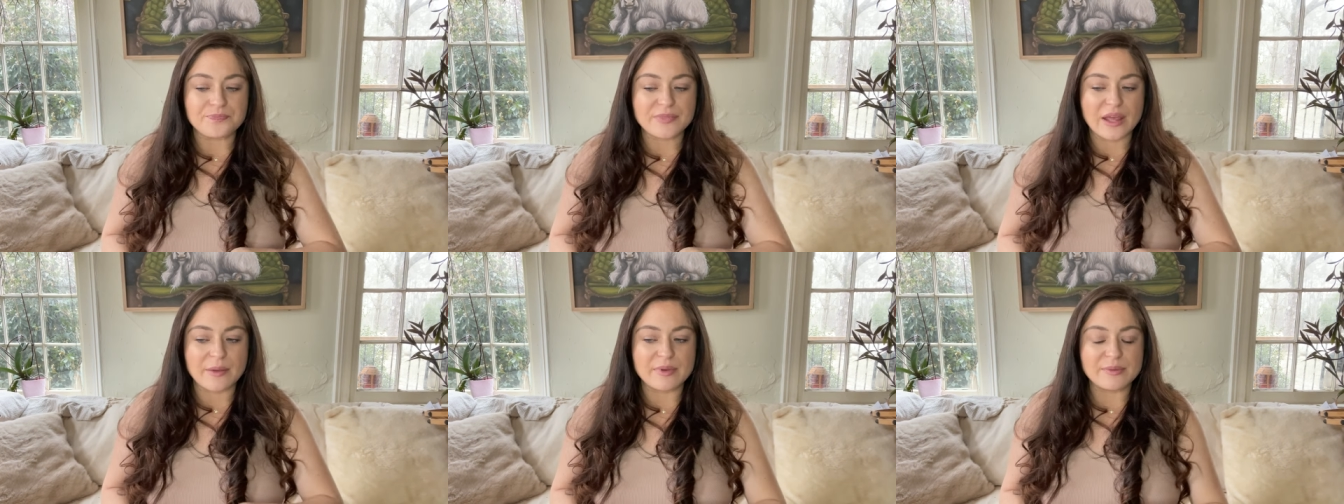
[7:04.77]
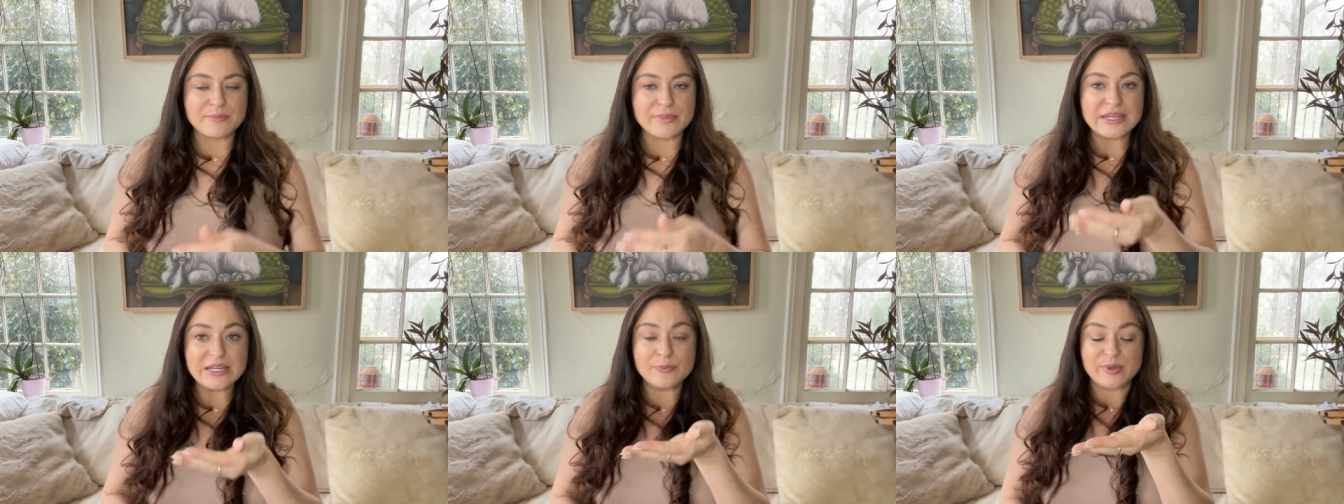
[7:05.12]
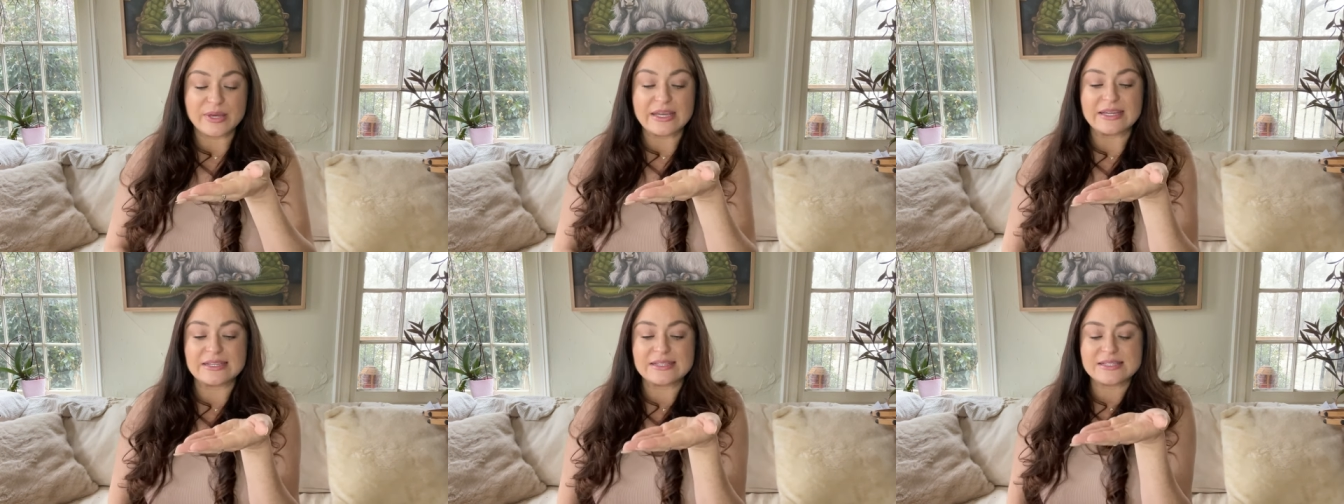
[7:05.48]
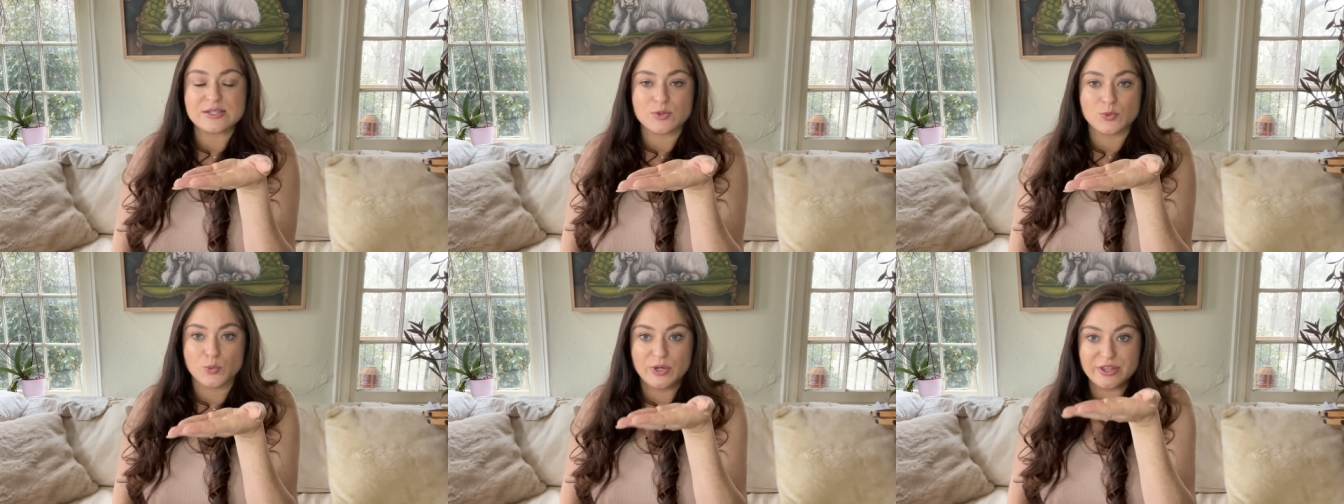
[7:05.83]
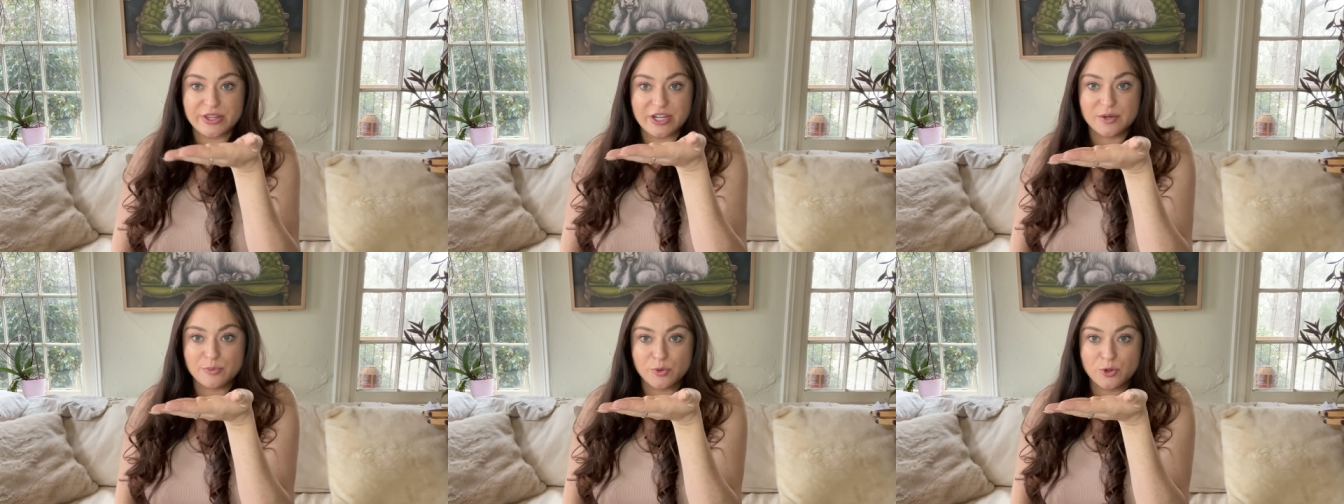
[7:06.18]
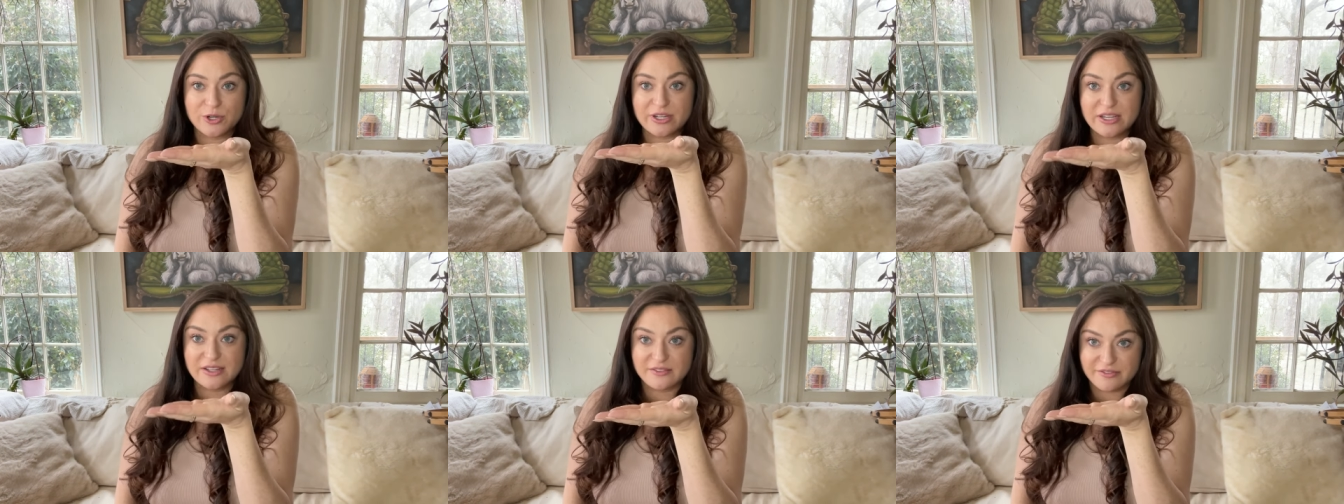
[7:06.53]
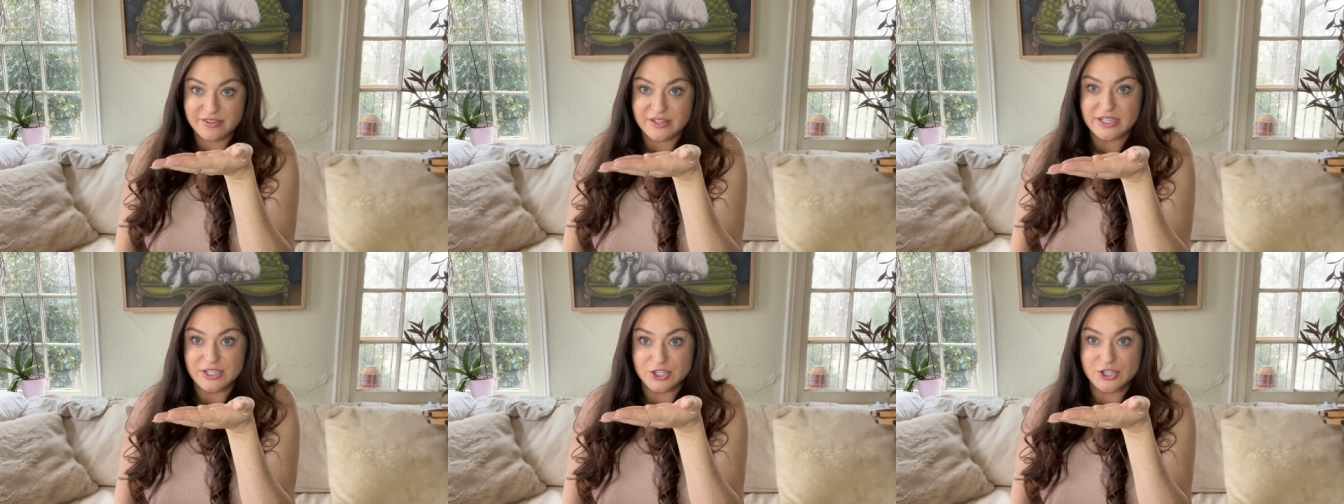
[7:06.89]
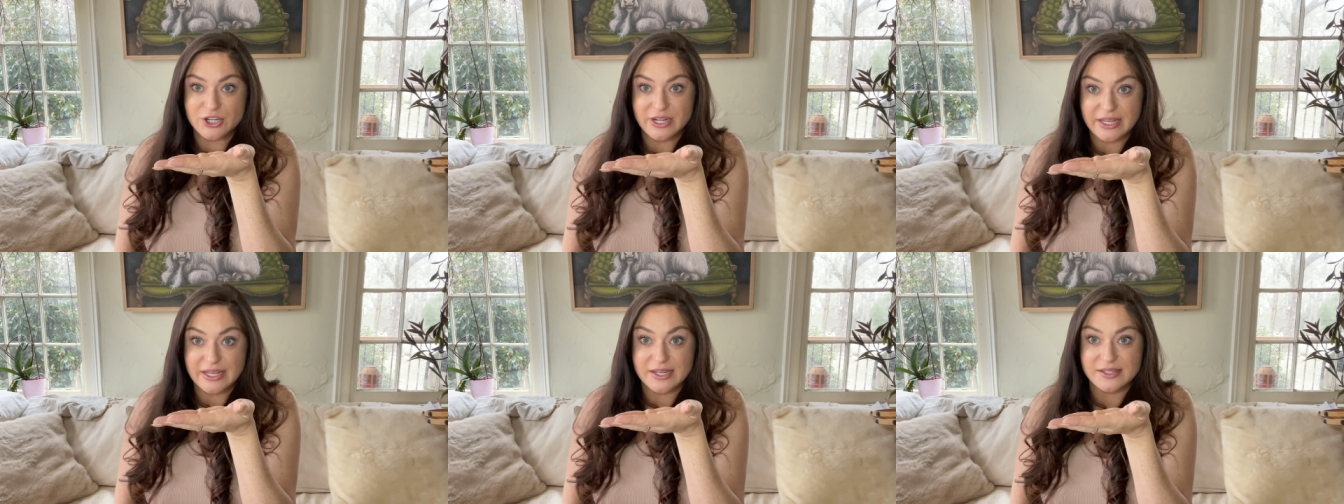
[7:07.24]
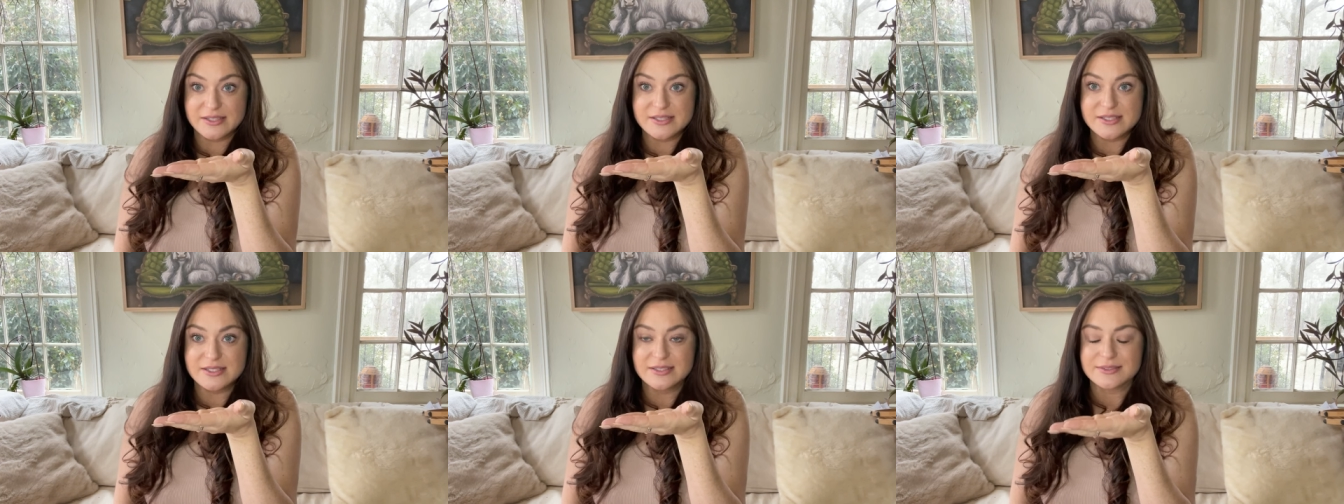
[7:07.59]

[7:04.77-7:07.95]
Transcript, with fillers: I mean, mini pigs, when they're born, can fit in your hand.